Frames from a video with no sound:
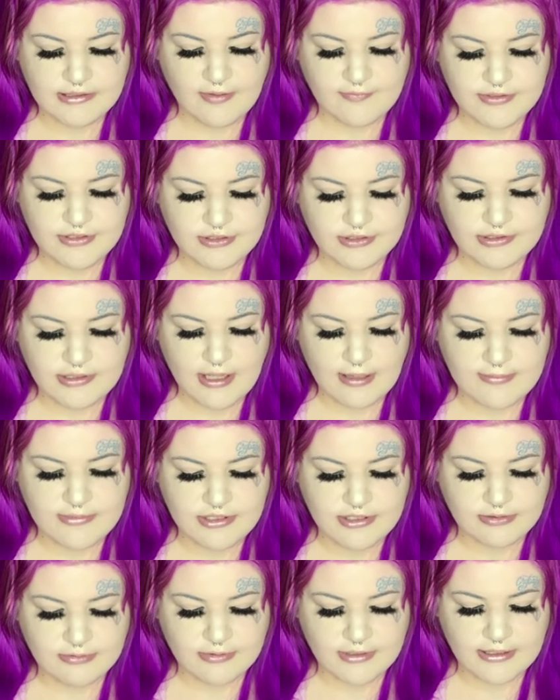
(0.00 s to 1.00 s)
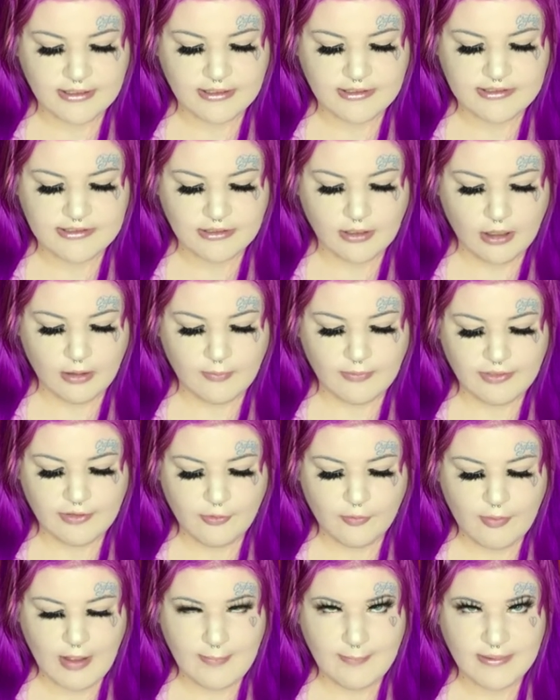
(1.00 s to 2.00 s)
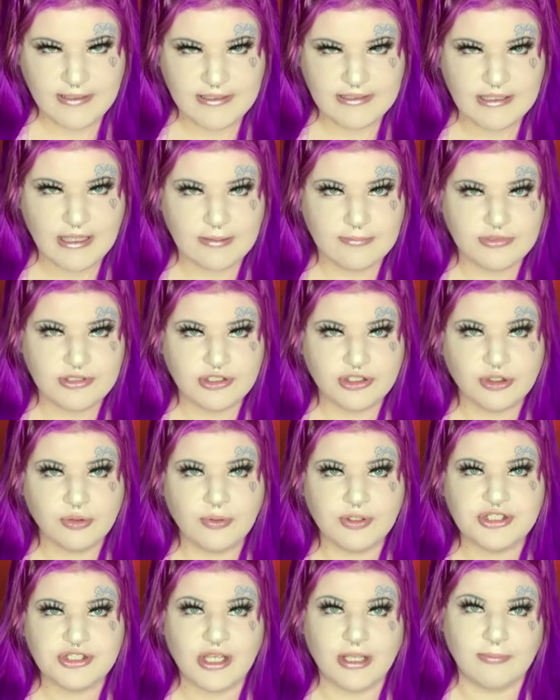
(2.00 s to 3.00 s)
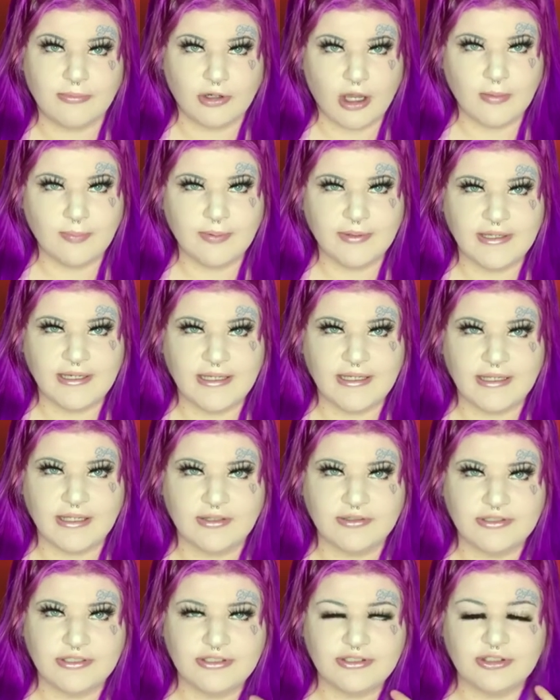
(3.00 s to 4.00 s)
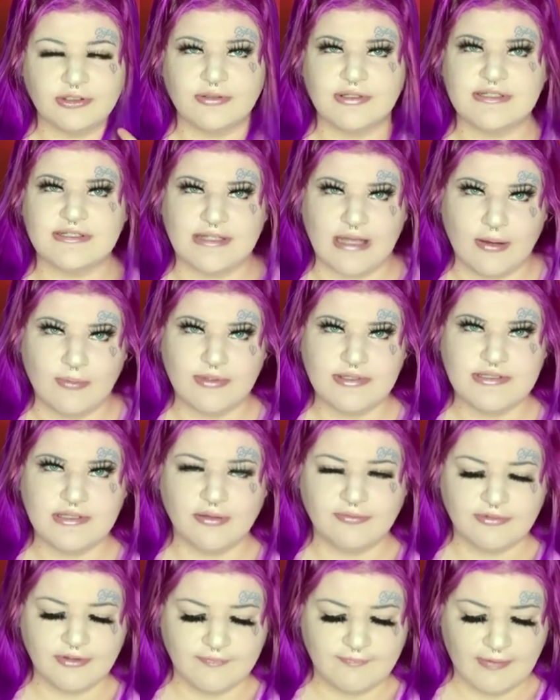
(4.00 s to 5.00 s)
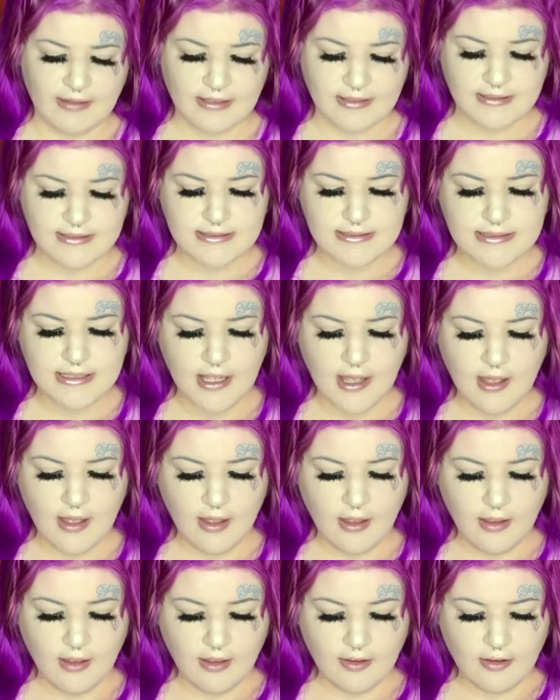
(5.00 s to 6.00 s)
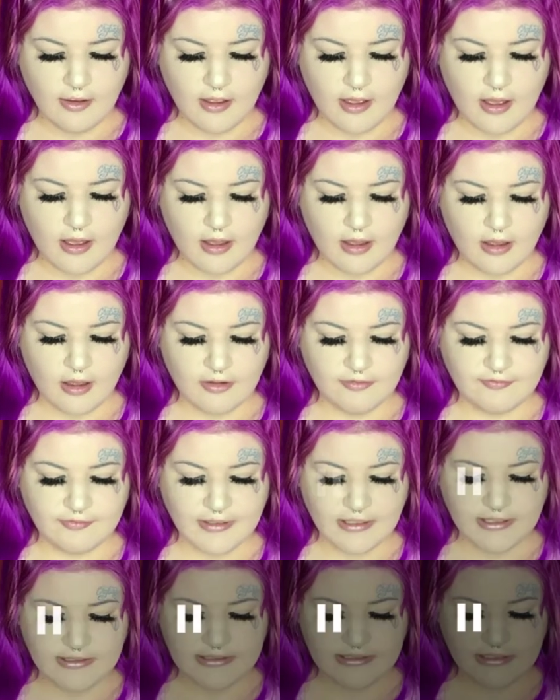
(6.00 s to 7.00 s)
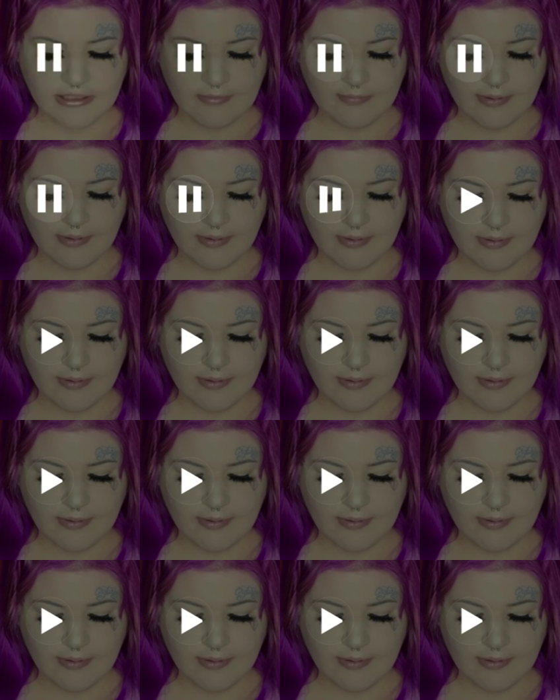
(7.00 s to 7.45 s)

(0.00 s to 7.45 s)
officer ×3, assault with a weapon ×2, which I'm not pleading guilty to because that was self-defense. Failed to